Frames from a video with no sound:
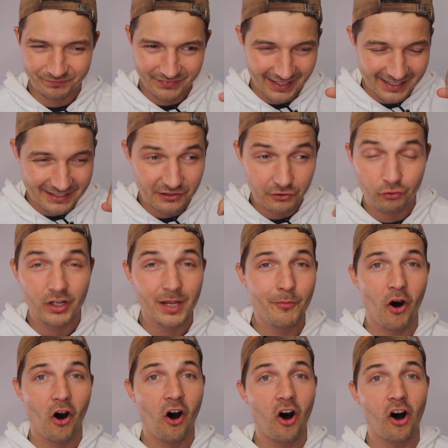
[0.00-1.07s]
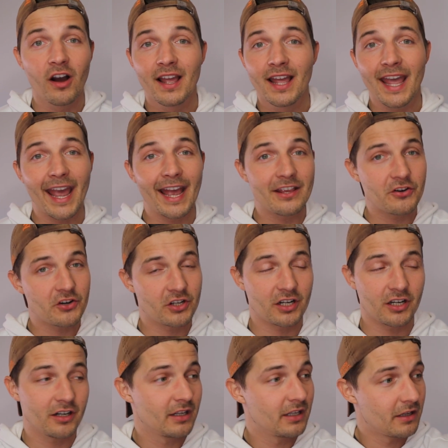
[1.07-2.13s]
extreme awe and you're
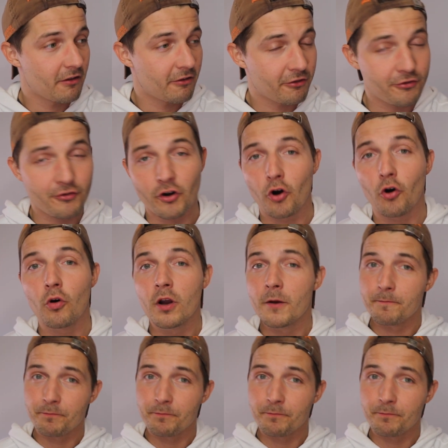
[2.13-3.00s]
gonna throw